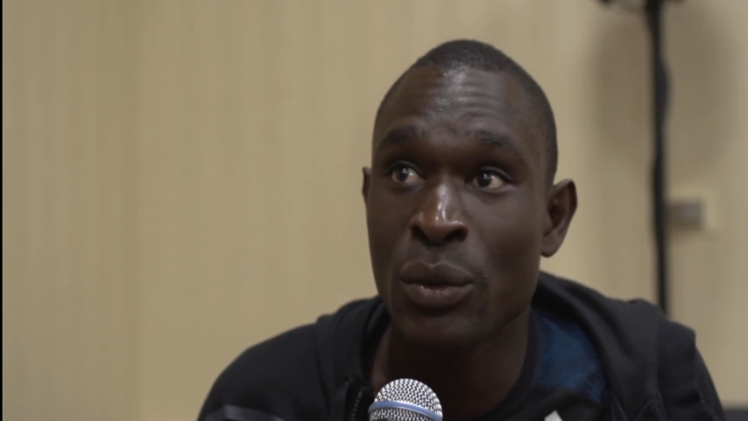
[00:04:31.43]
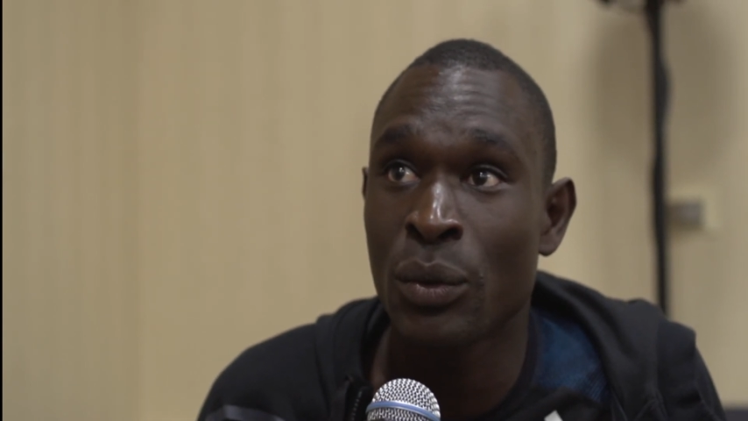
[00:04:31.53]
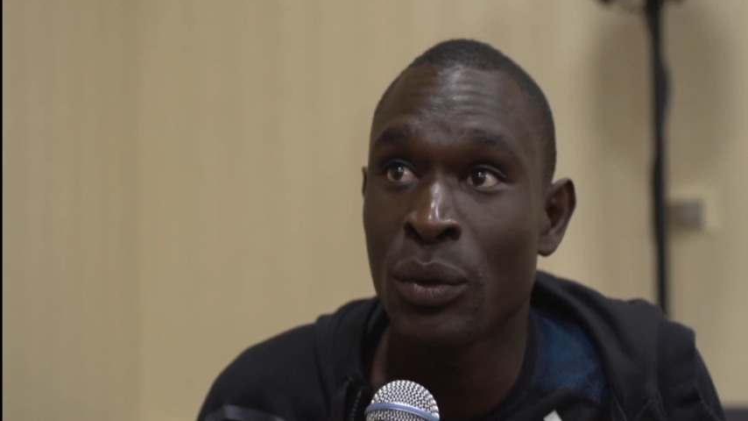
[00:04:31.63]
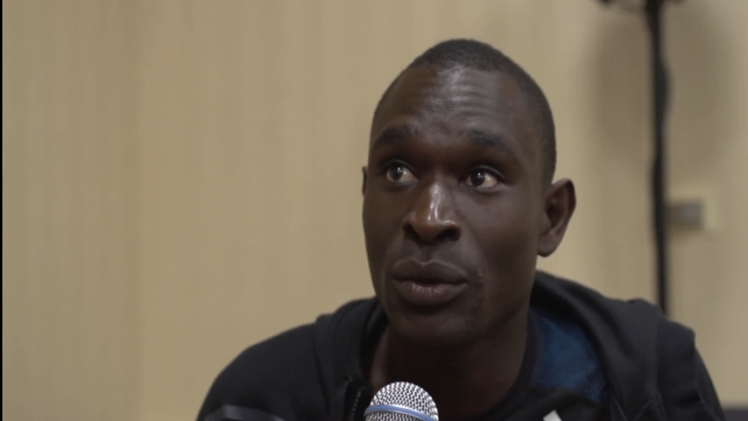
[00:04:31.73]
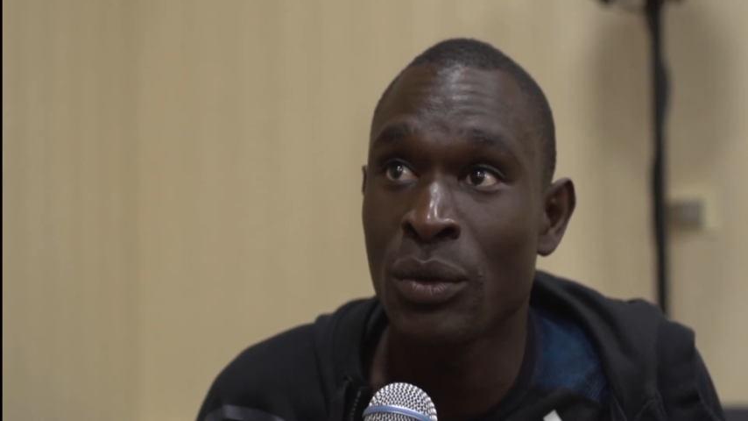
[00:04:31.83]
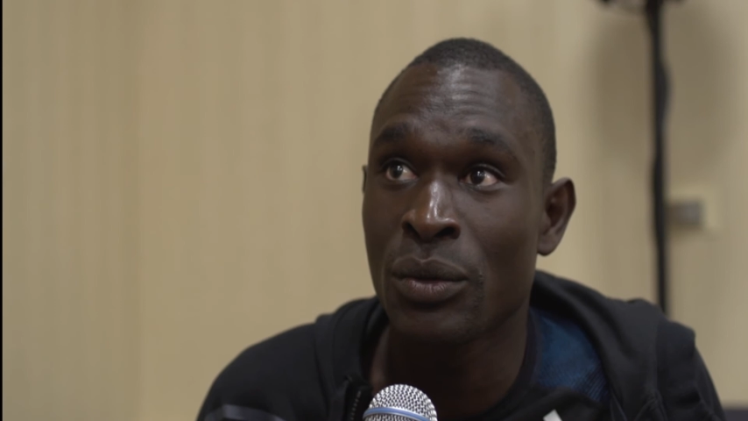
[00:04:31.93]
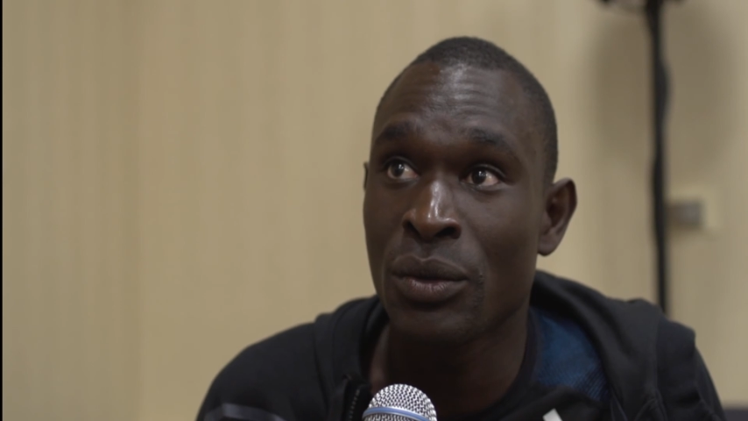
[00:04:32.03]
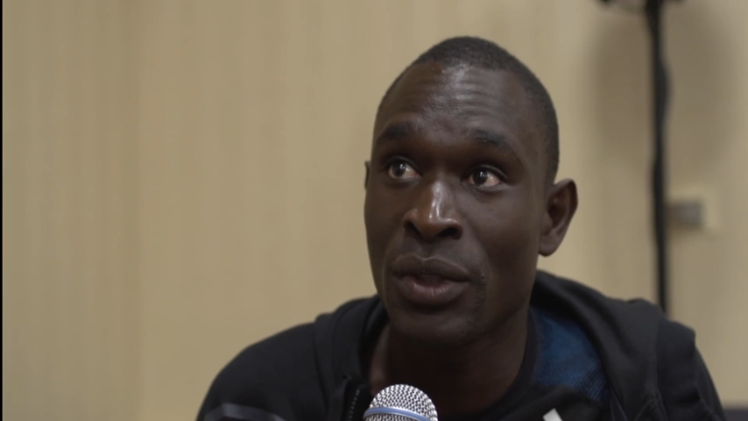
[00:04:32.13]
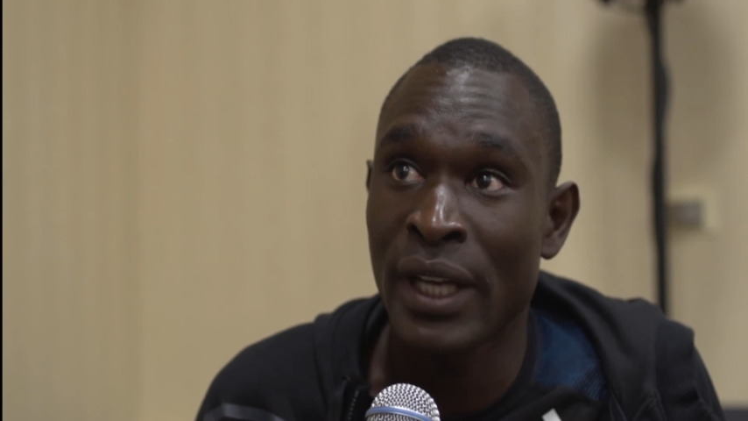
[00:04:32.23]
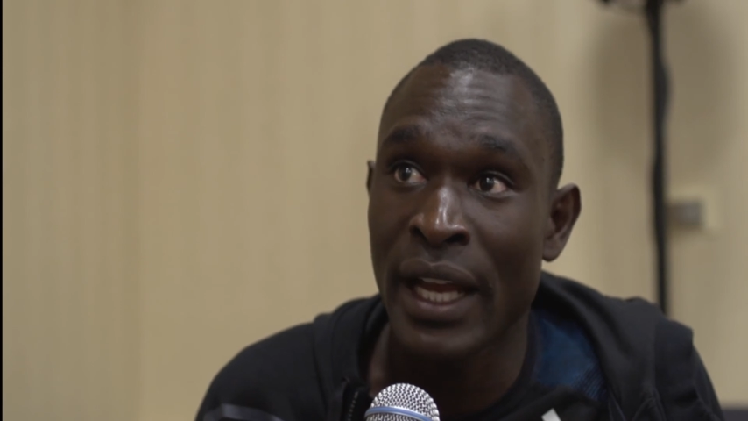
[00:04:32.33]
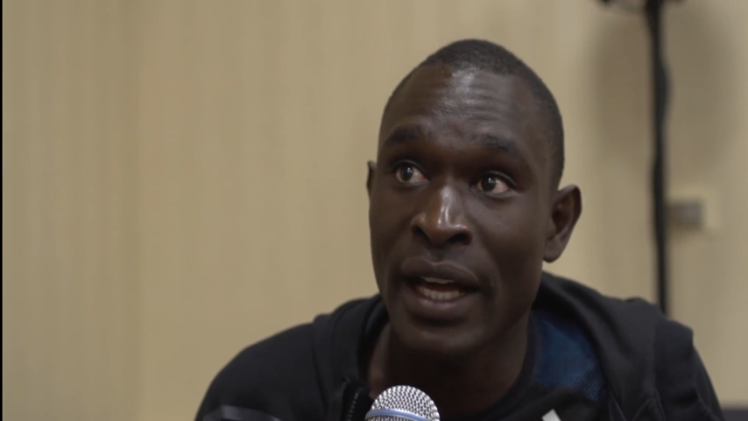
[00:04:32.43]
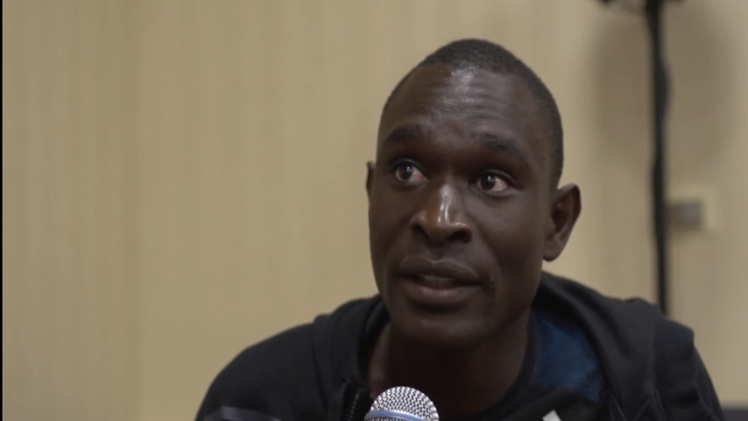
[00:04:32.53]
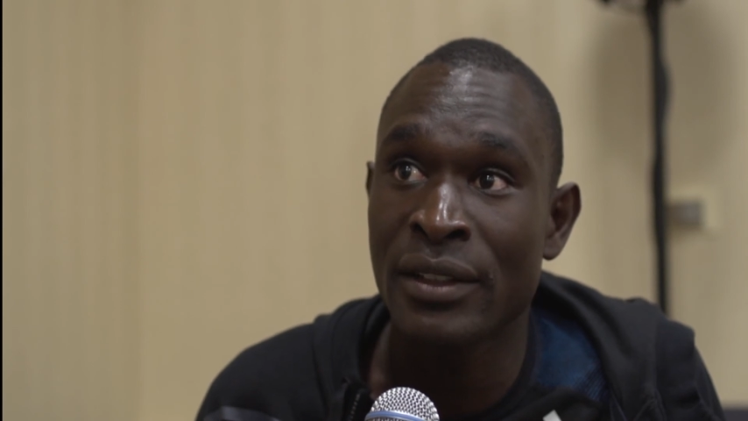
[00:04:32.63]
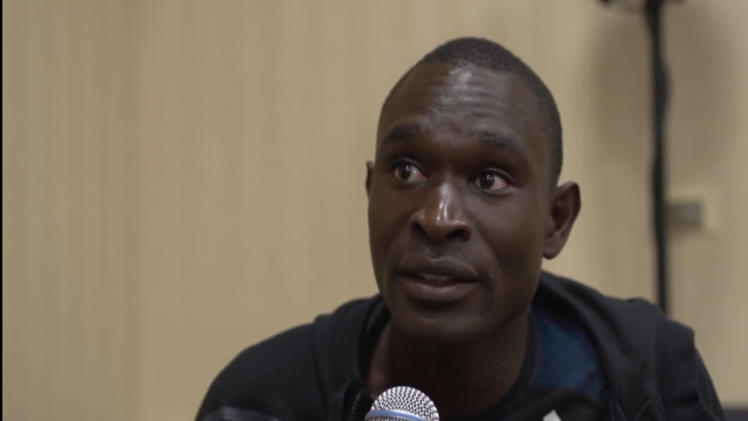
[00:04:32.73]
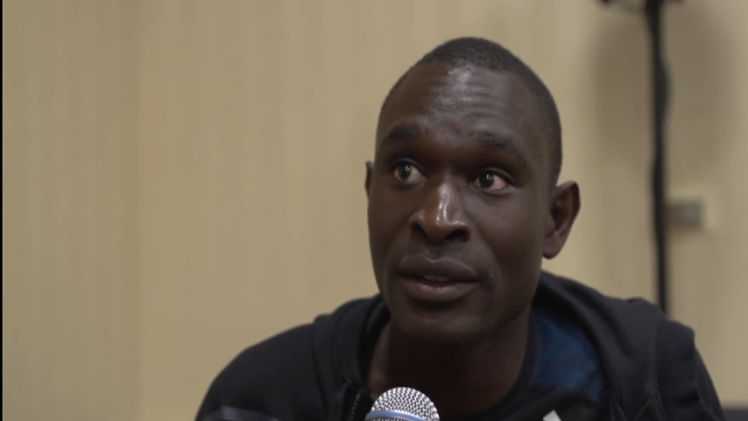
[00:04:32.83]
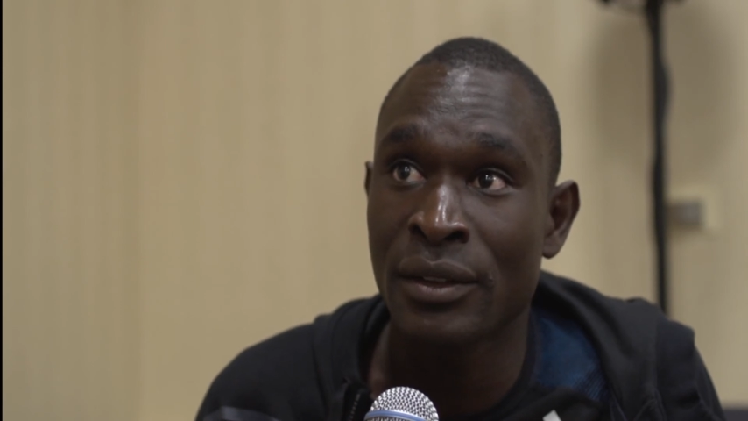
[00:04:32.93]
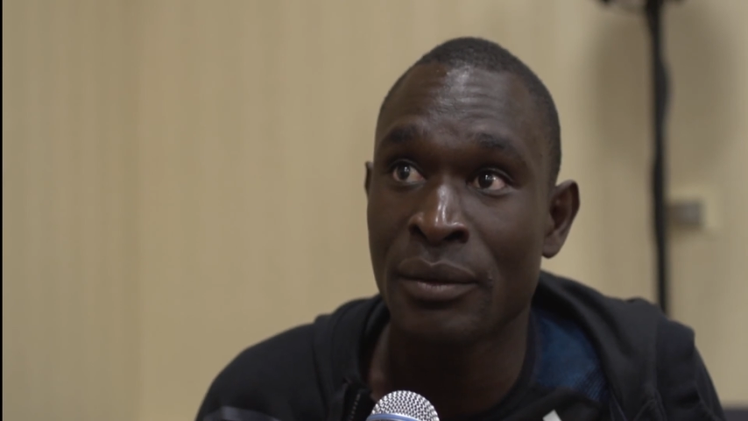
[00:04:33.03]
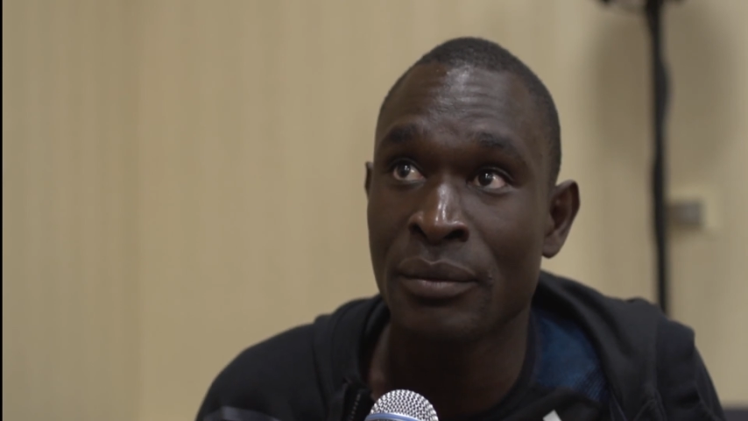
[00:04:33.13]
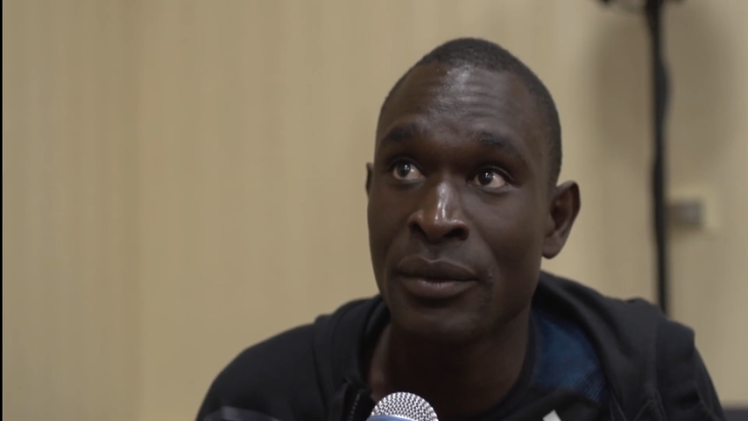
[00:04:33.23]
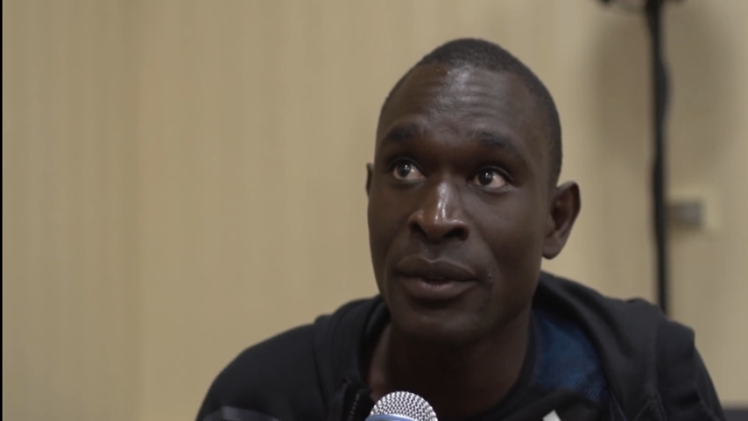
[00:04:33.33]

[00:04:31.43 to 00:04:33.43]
to relax, you know.